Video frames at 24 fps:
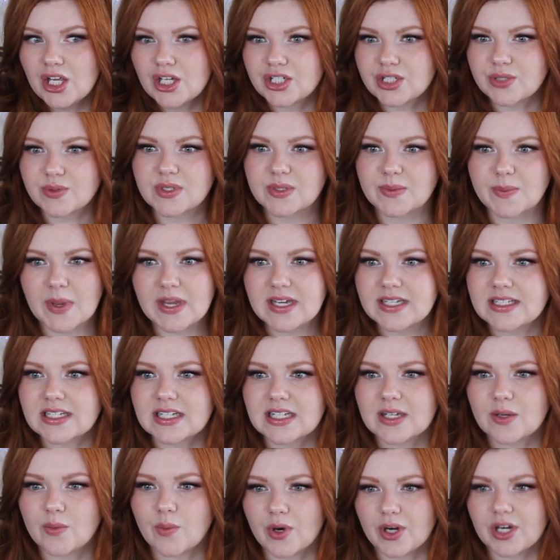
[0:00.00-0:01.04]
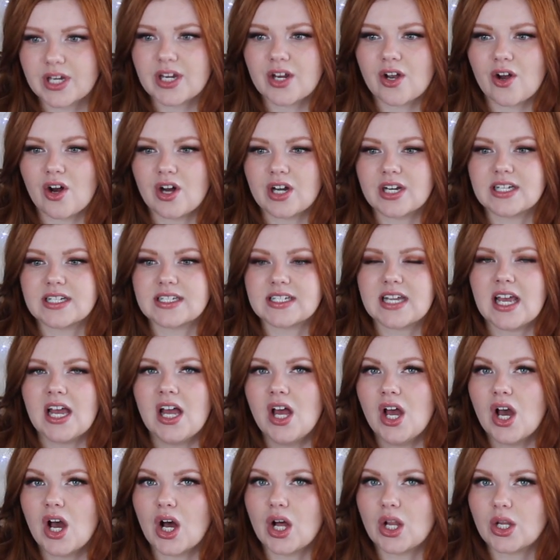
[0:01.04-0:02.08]
She was basically working on it
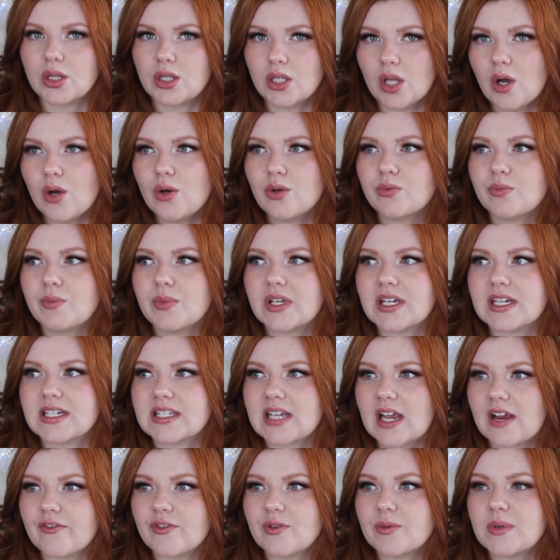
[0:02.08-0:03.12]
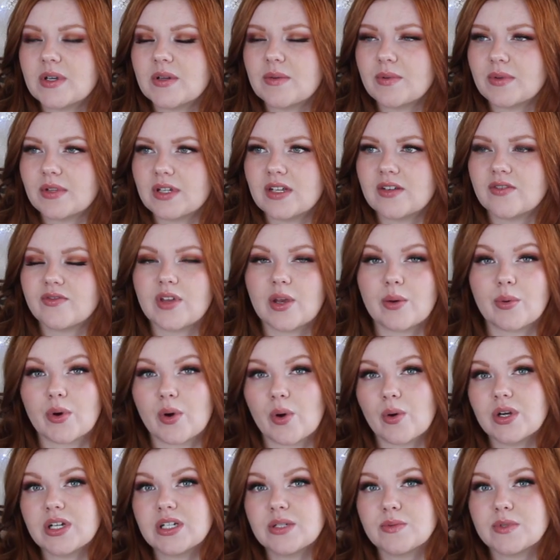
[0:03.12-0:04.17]
alone because everybody believed they were
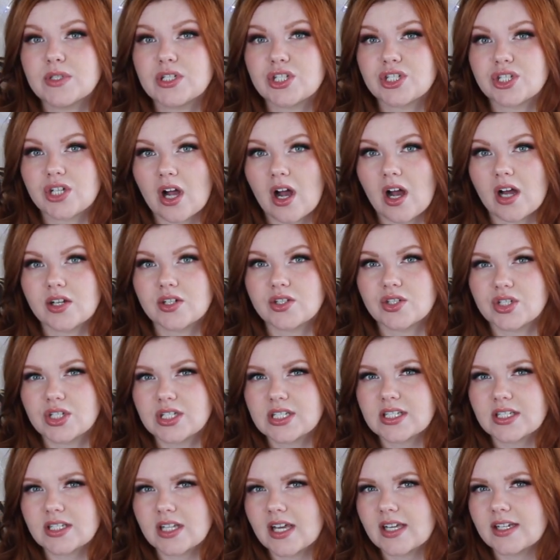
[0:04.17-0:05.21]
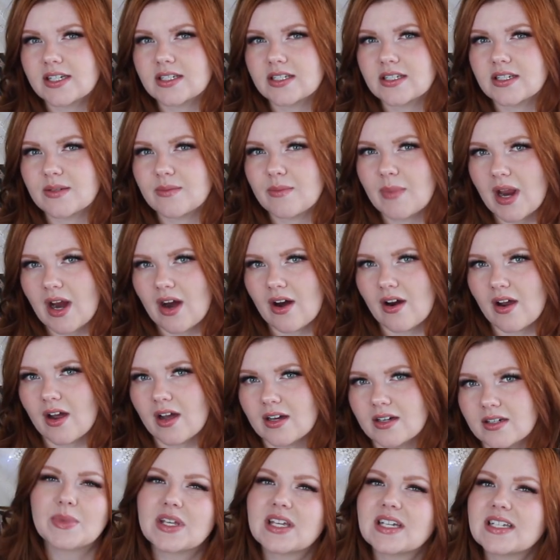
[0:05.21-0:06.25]
going to be shot just like
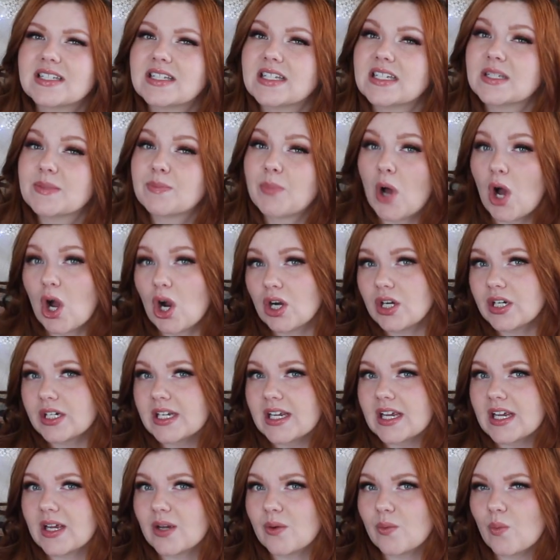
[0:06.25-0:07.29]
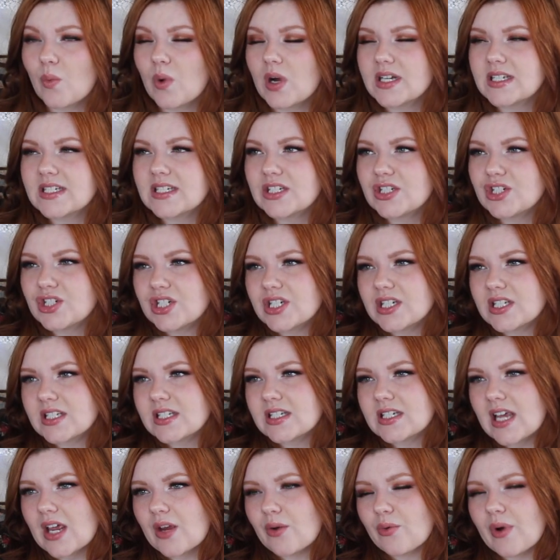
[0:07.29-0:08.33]
Tamara. Because this party wasn't
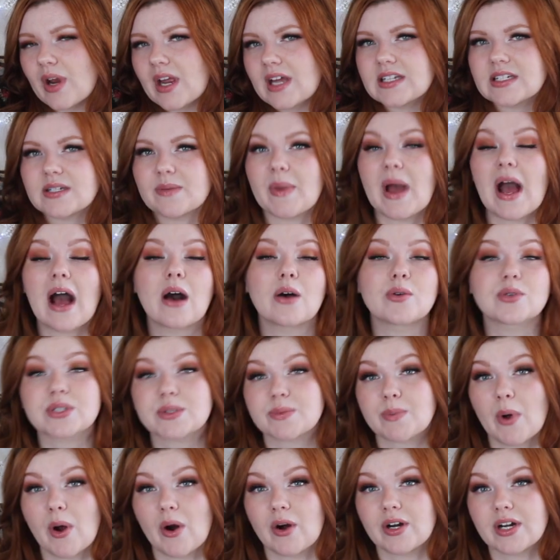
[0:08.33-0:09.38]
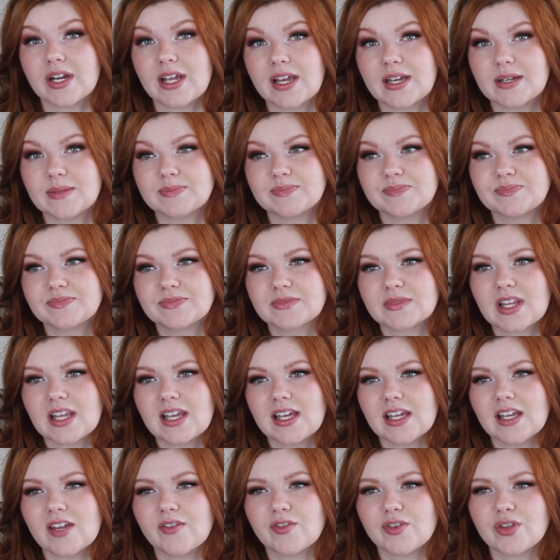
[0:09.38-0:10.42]
just a random house party,
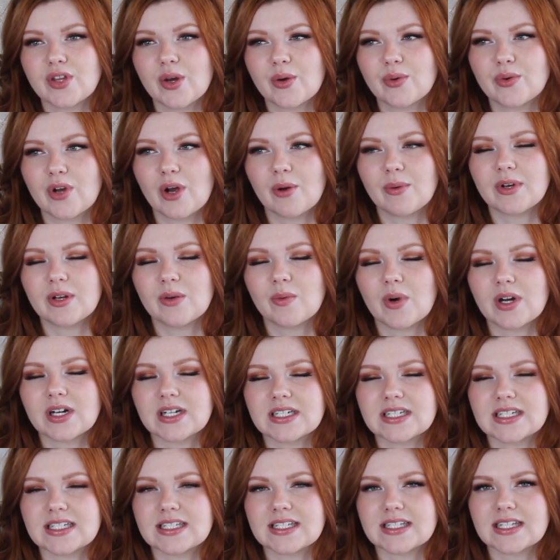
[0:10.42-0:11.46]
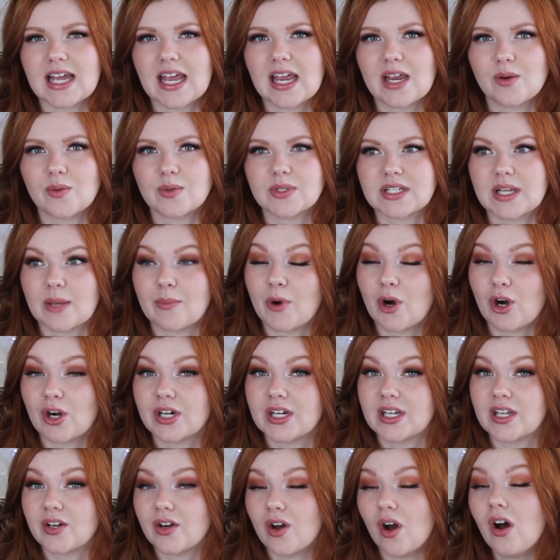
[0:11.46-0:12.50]
even though nobody wanted to say it was a
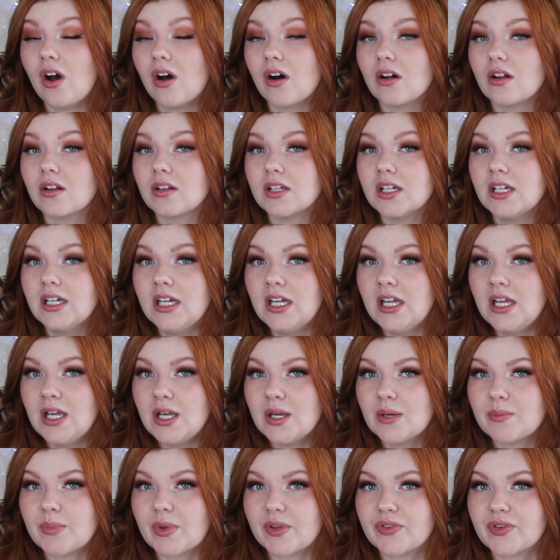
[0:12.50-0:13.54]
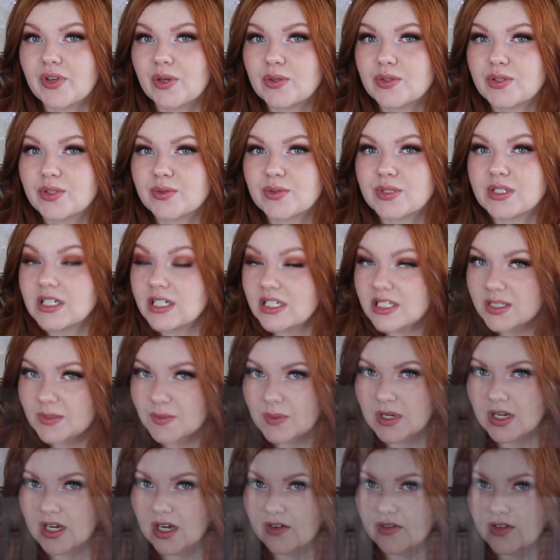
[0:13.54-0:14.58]
party at all, but those who did
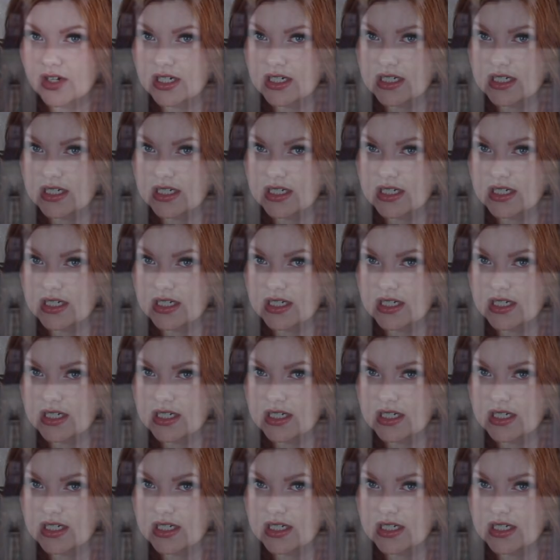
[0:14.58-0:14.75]
speak of